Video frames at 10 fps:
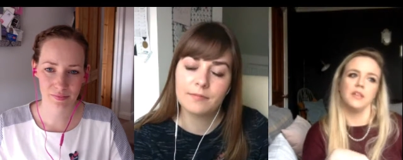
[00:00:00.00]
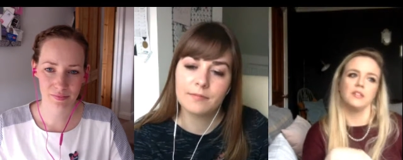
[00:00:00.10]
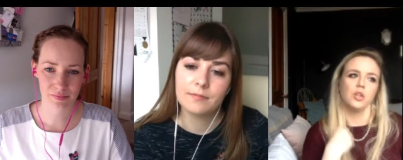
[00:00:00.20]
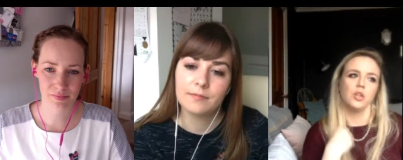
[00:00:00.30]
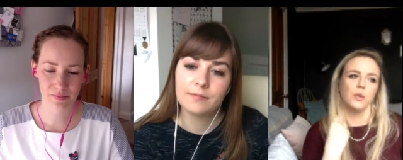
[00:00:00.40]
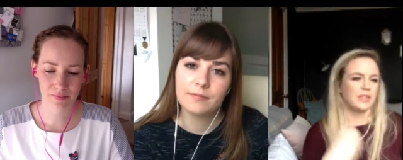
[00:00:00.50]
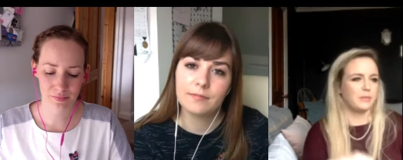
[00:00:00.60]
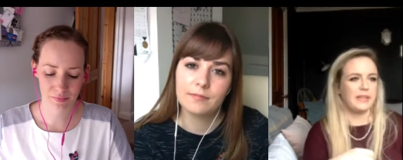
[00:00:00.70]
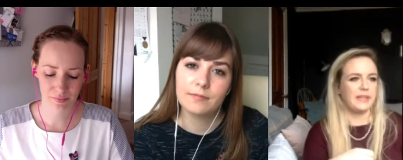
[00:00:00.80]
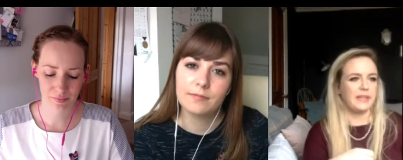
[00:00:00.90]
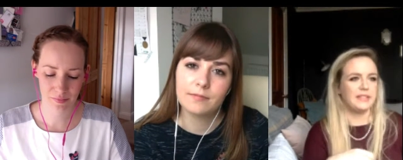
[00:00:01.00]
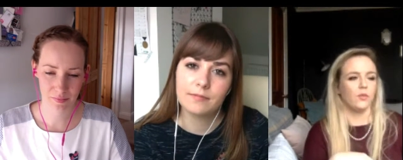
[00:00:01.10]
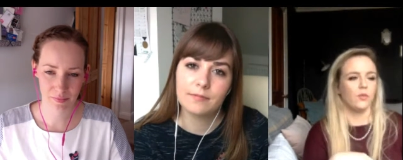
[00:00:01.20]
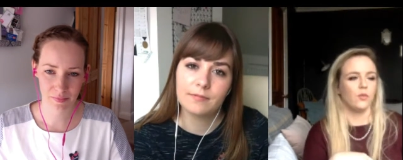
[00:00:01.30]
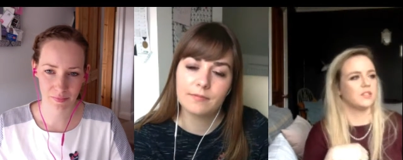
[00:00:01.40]
Speaker 1: if something's too
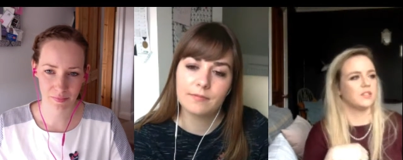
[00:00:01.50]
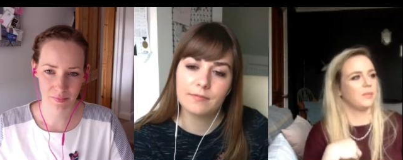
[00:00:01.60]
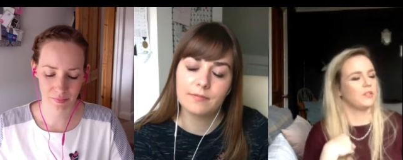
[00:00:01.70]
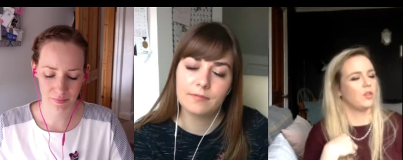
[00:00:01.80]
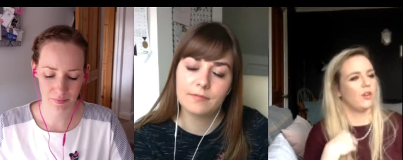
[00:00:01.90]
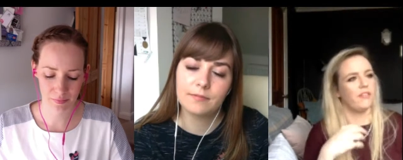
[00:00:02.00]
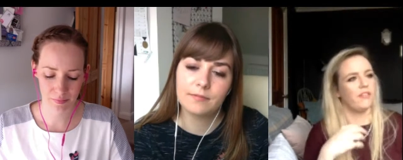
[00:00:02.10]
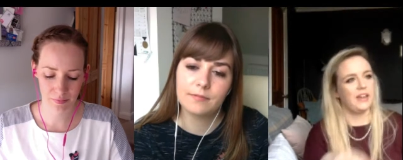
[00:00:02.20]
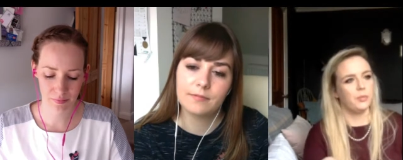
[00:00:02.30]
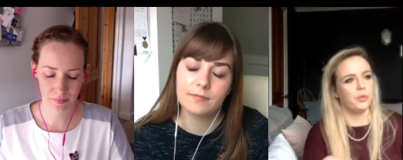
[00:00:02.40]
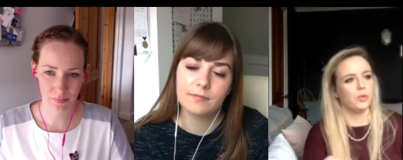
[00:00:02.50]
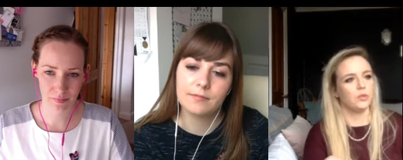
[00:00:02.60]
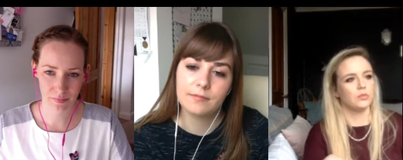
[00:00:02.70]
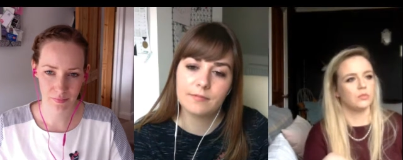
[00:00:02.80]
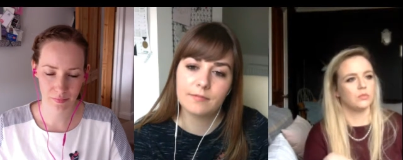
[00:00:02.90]
expensive or if something's not
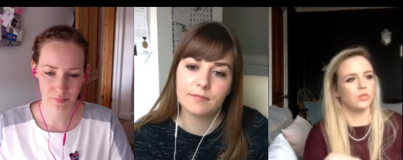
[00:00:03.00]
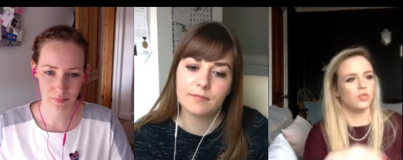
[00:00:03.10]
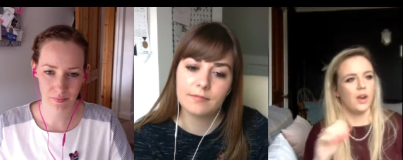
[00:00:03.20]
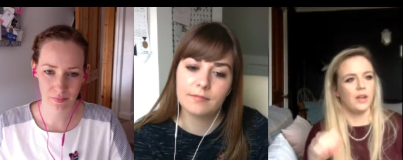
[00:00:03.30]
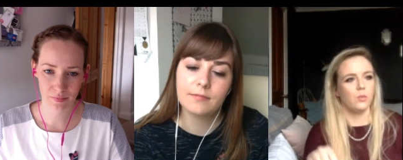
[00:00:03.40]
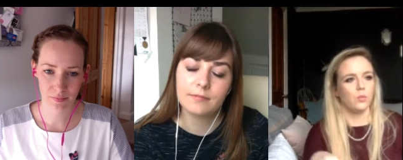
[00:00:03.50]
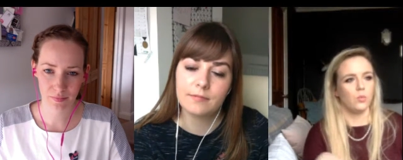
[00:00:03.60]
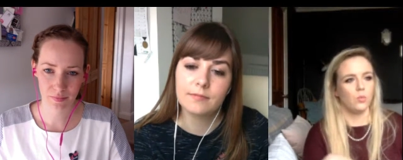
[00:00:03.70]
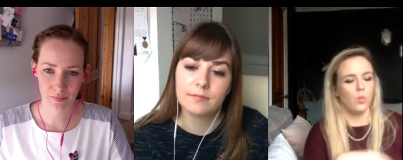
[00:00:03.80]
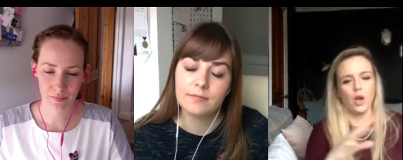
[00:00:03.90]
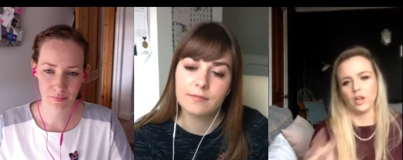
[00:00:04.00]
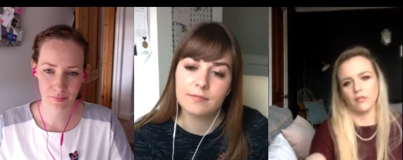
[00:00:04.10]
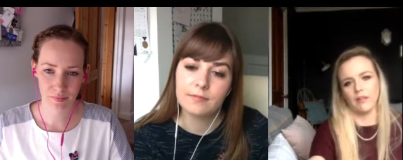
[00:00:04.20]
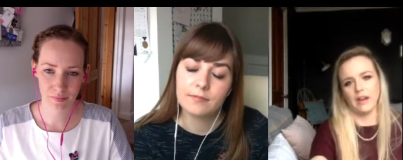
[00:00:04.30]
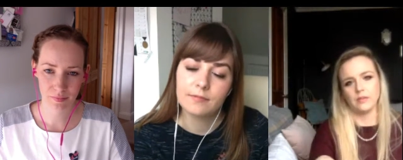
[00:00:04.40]
available, try and
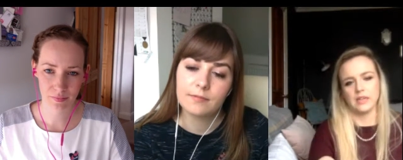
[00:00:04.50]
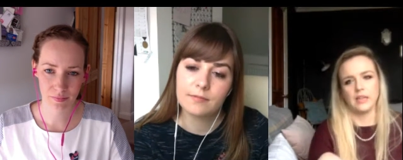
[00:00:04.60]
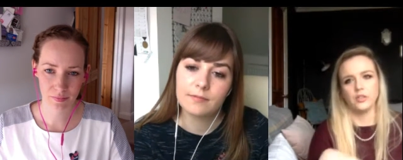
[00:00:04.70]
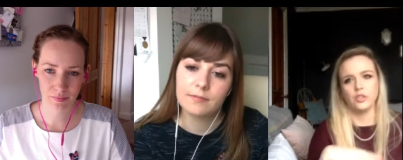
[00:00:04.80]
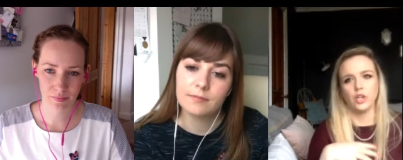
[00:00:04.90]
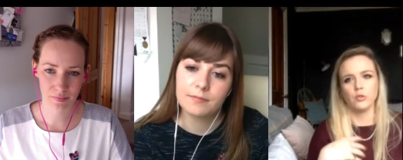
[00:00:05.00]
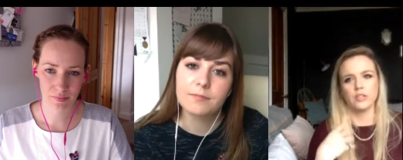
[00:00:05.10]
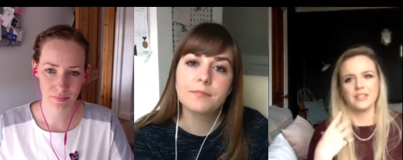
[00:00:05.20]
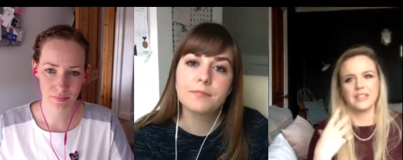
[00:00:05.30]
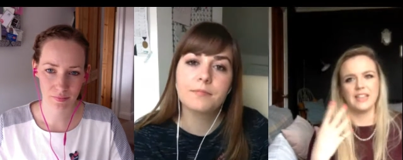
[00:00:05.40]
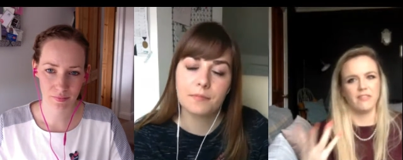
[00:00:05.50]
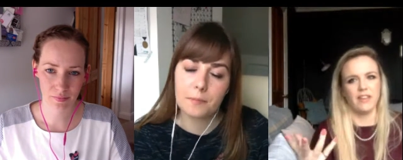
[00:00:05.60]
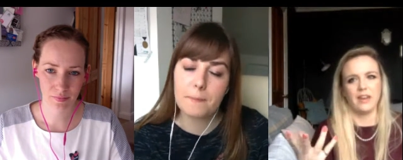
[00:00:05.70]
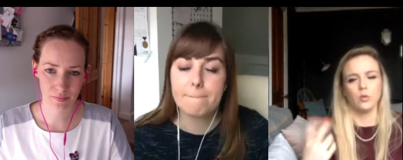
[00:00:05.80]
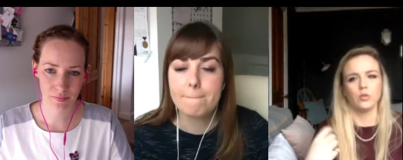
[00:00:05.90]
work around it and don't just
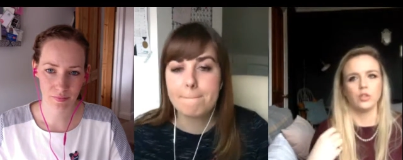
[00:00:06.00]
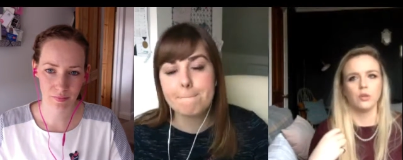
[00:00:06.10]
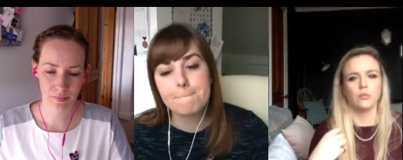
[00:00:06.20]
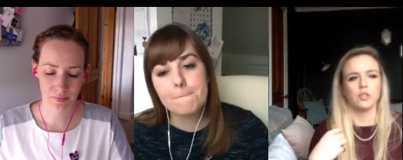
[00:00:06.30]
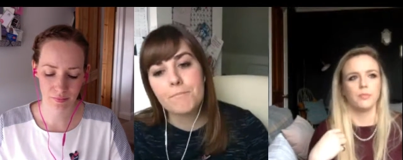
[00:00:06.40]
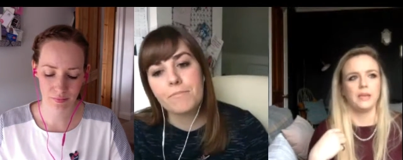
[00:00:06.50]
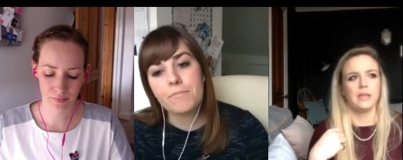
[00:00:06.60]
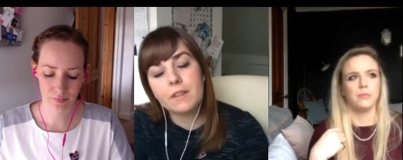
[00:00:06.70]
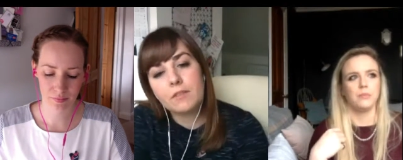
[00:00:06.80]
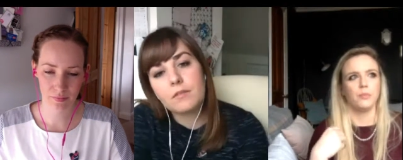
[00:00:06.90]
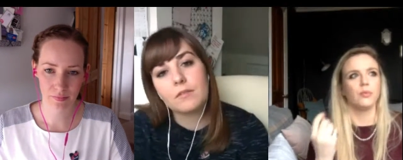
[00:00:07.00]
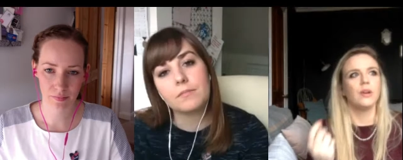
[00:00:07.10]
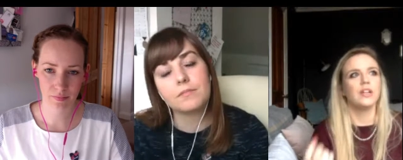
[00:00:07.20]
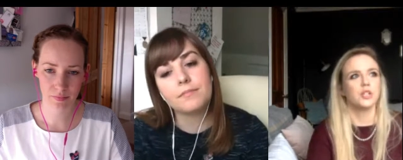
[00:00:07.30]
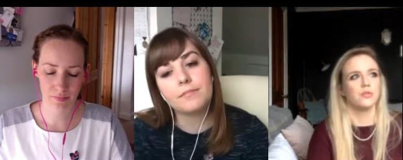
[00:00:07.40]
give in or don't be
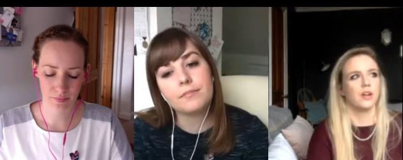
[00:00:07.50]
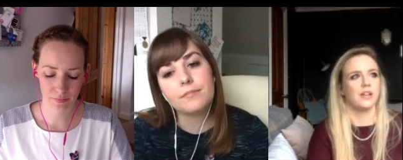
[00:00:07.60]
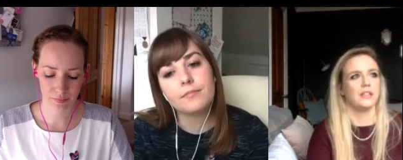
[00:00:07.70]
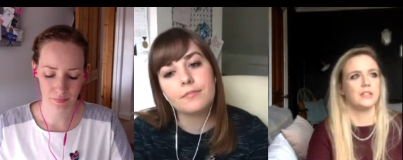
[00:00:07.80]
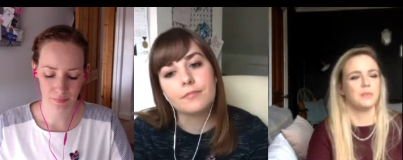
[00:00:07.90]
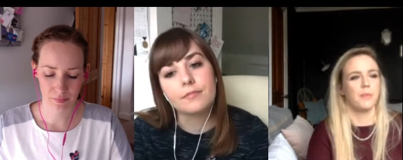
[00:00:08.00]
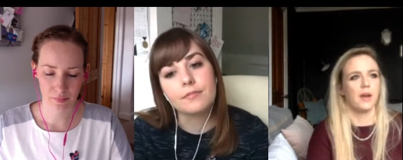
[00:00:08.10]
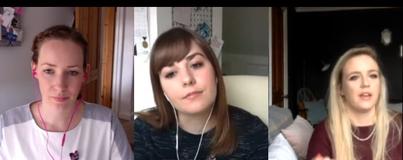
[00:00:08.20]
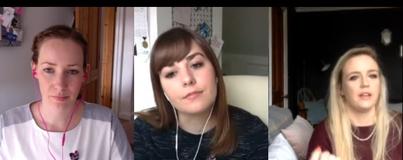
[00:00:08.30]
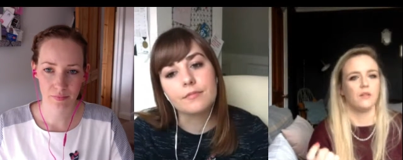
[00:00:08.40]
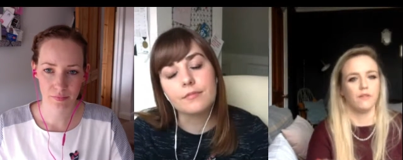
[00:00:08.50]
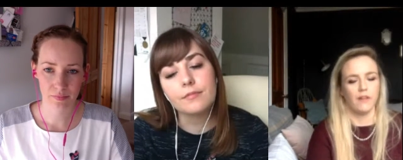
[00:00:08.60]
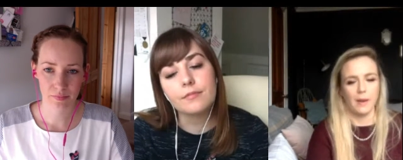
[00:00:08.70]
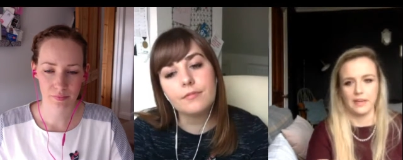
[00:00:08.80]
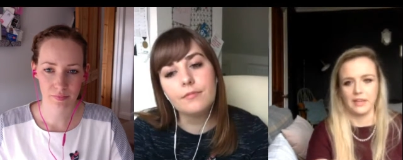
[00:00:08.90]
pressurized by
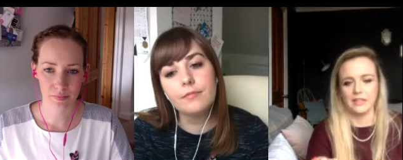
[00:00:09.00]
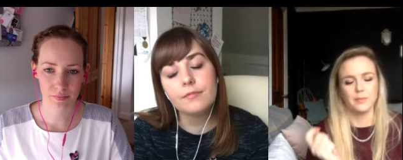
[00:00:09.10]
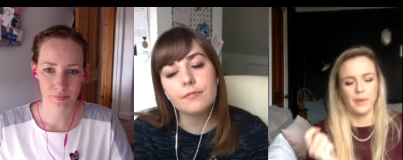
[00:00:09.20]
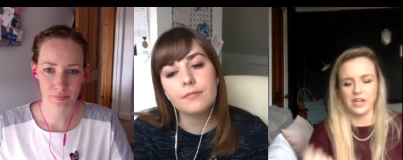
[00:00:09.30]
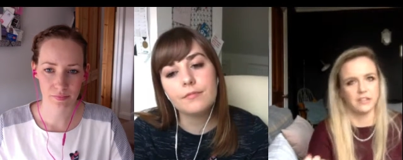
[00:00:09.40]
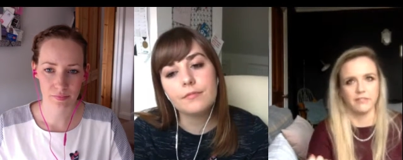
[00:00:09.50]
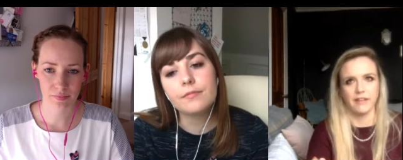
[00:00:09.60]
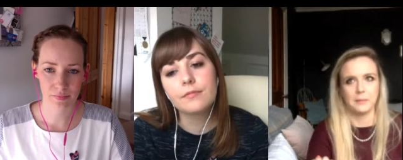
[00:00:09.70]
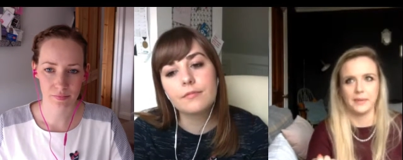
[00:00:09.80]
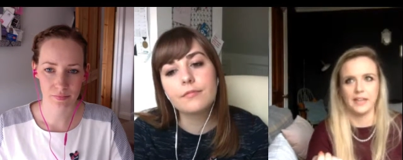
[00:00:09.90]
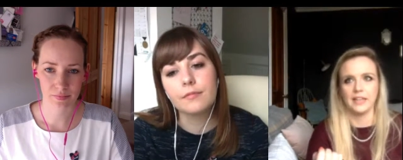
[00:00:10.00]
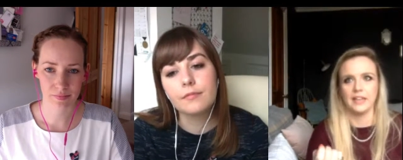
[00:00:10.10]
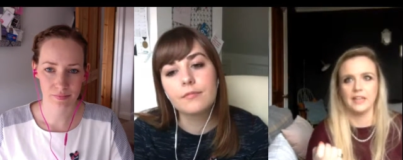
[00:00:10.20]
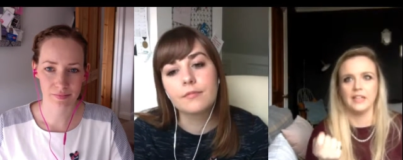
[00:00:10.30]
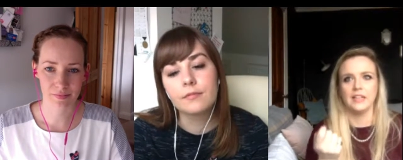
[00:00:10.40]
family, especially
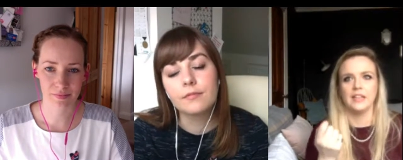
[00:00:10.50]
family,